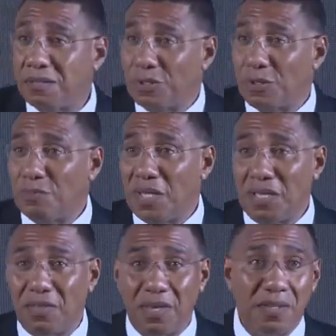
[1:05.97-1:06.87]
to
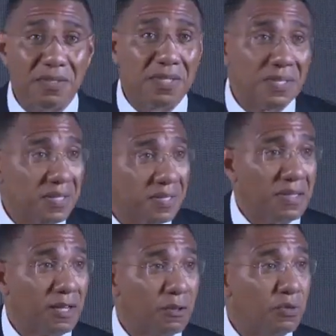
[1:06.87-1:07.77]
mean things
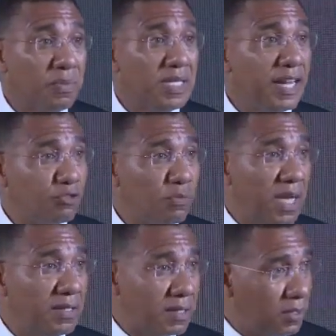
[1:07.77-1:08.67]
that could be
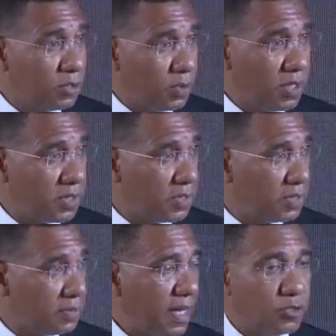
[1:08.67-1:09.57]
detrimental to us.
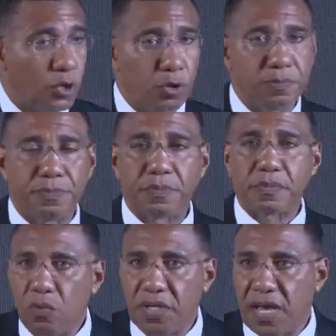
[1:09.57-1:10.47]
And so
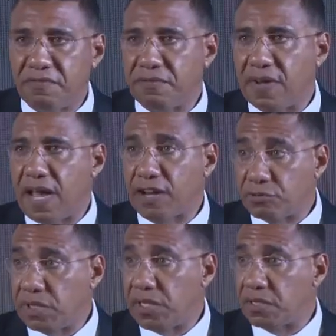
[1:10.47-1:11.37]
we have
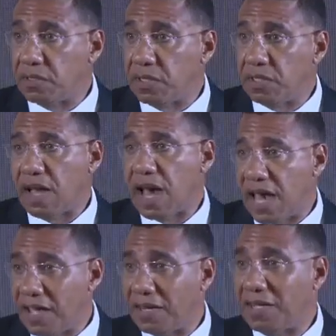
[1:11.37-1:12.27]
actually
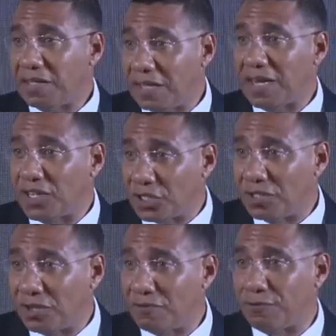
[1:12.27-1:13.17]
hired an
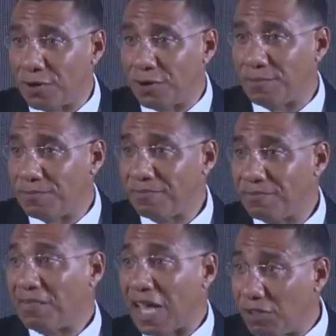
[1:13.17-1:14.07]
international firm
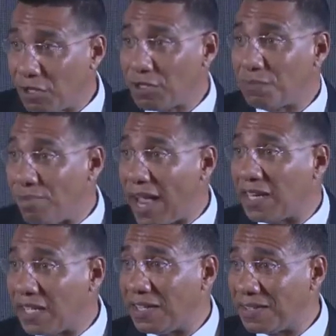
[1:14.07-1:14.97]
that does branding